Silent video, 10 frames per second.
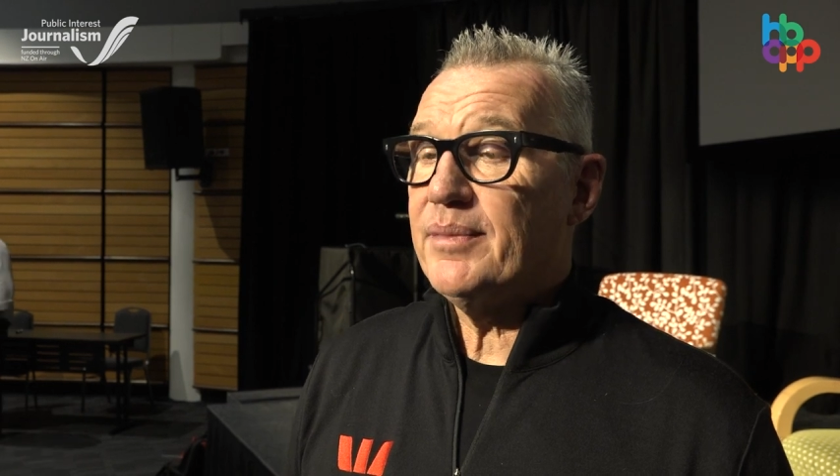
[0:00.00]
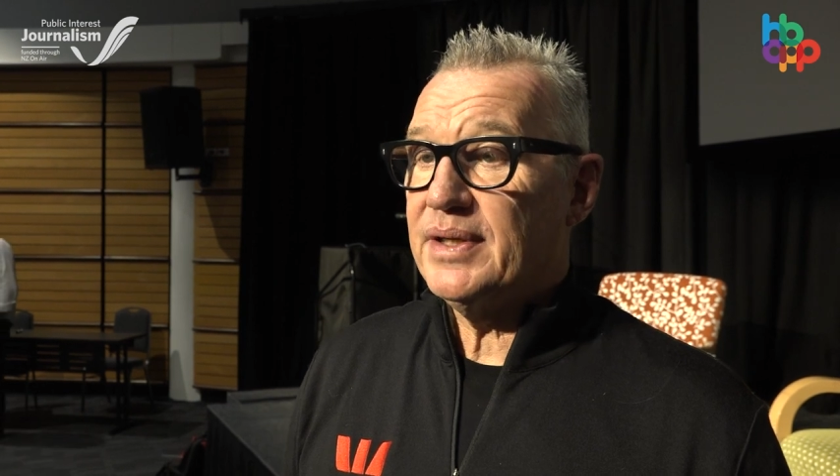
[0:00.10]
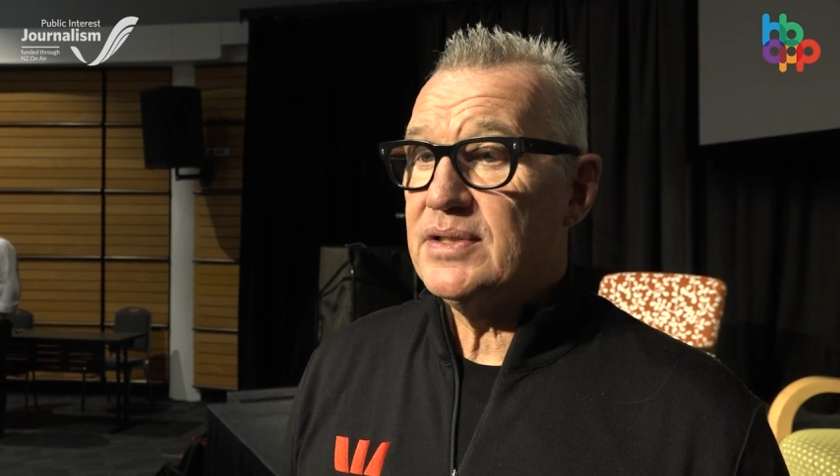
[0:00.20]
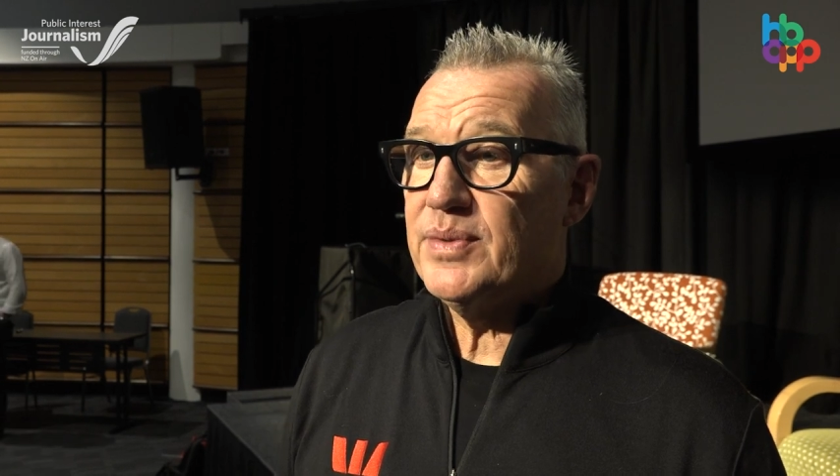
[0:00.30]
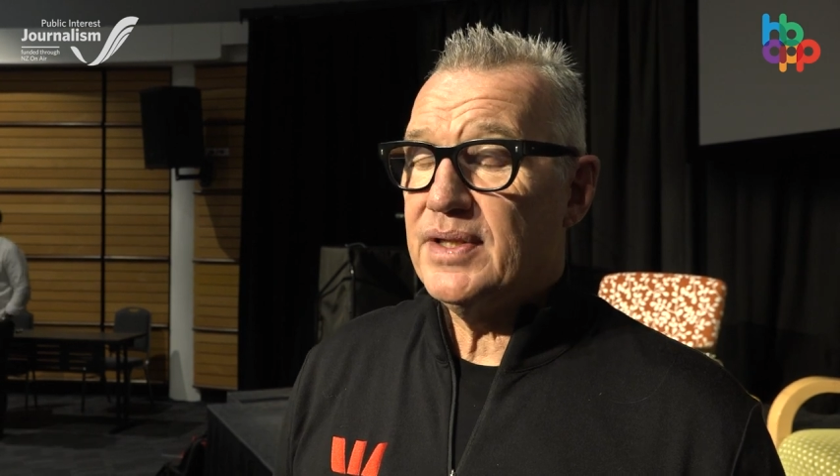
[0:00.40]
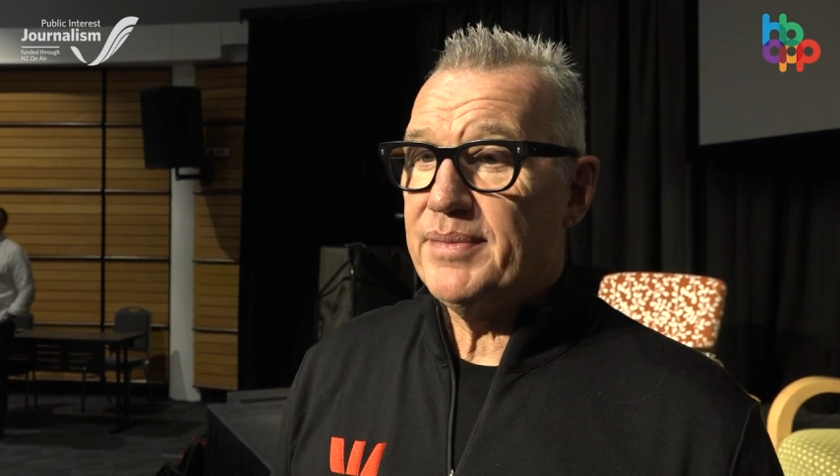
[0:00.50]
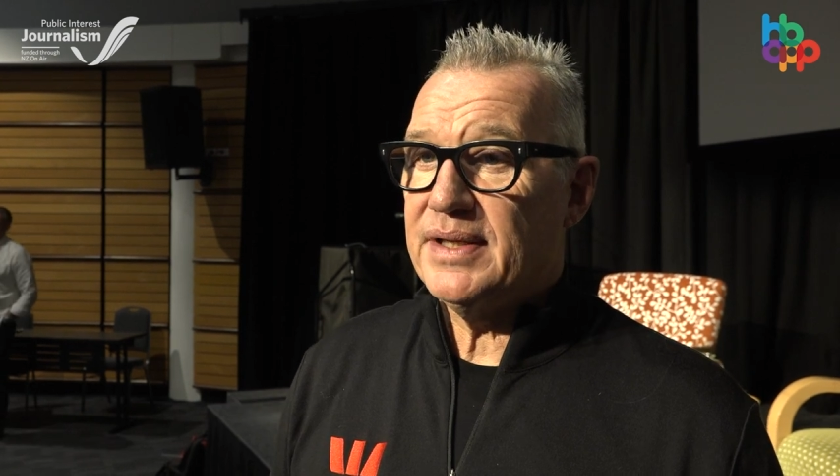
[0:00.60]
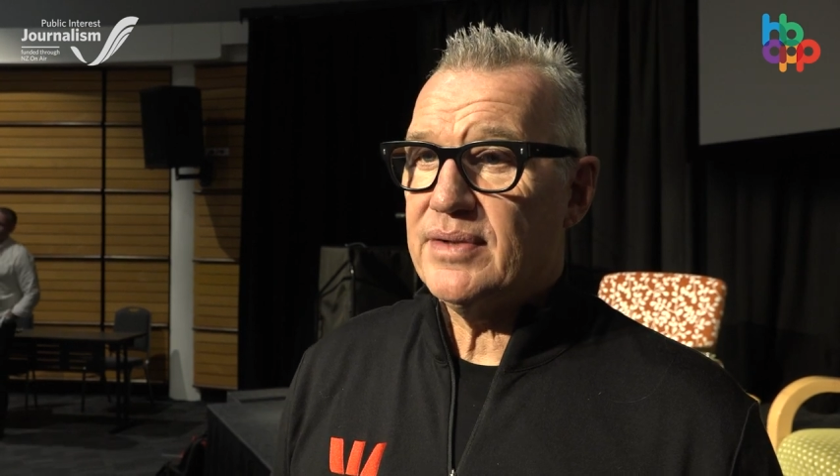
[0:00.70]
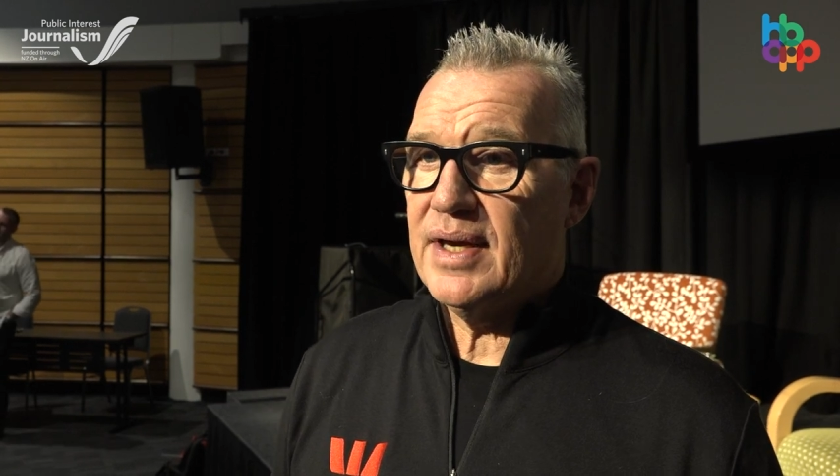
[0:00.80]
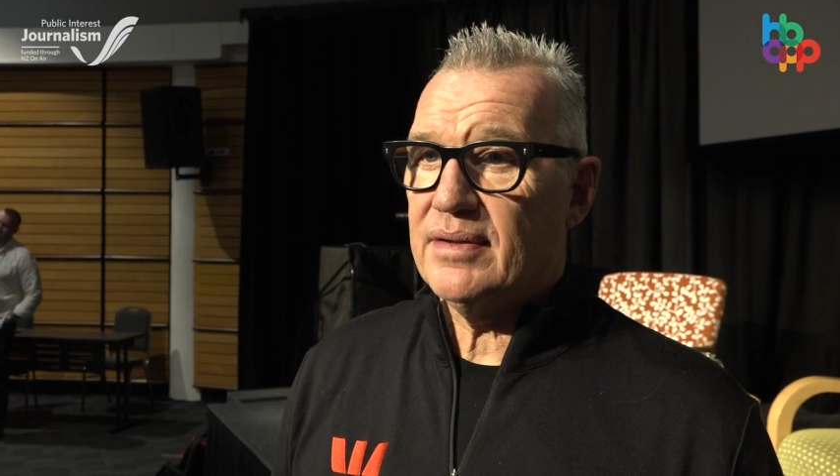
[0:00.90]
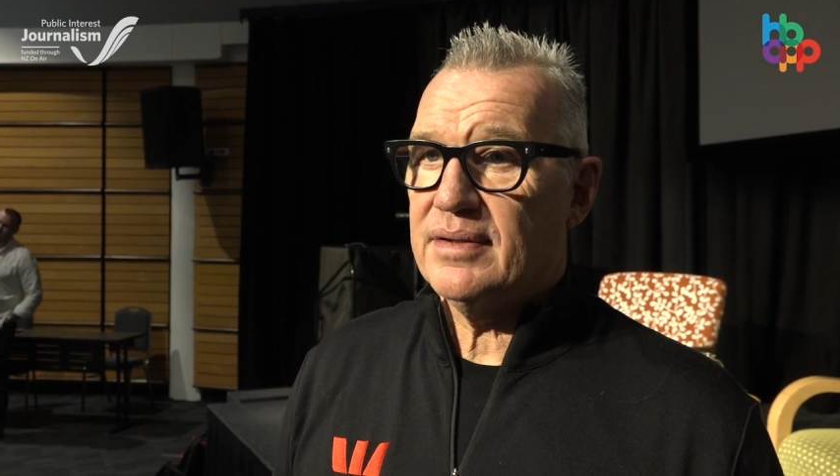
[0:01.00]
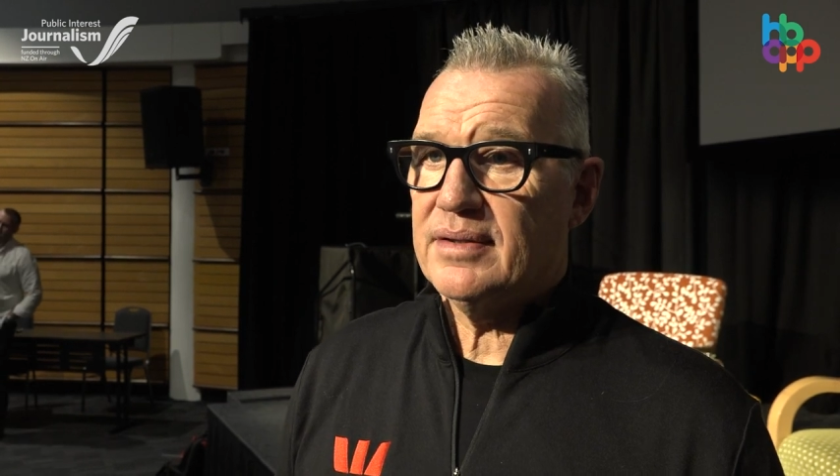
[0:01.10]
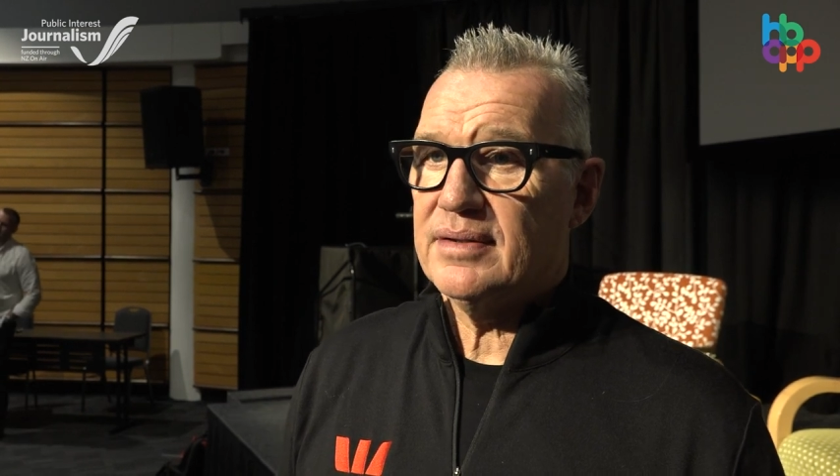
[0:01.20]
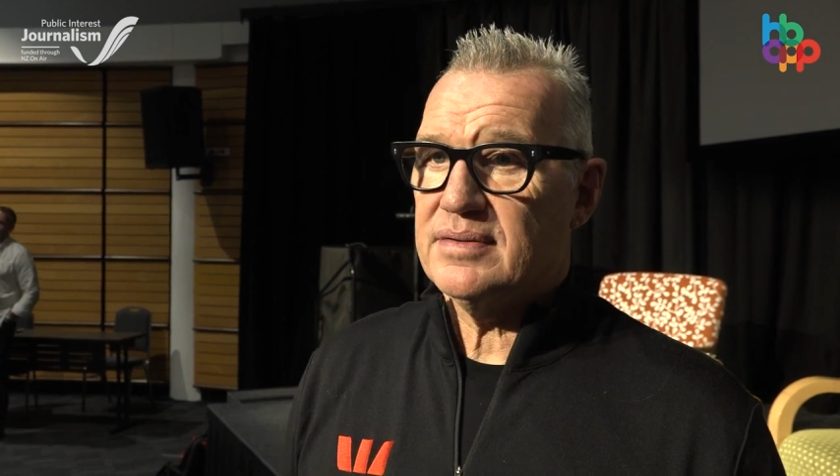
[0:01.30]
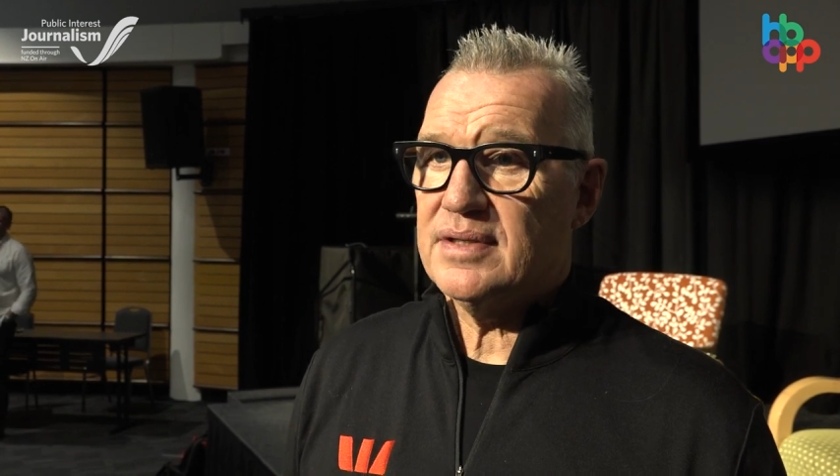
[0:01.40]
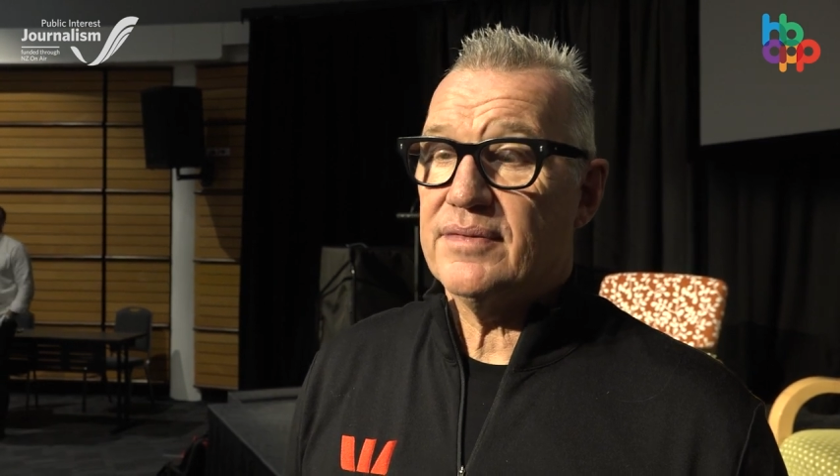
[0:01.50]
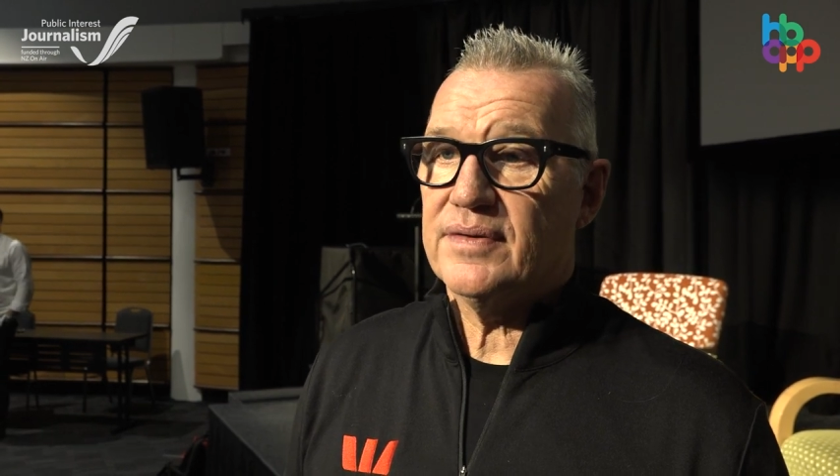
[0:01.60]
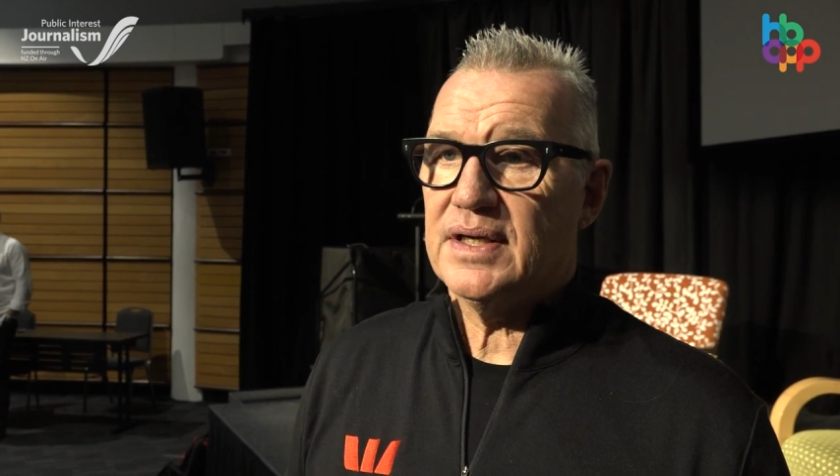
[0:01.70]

a bit is when the mental health stuff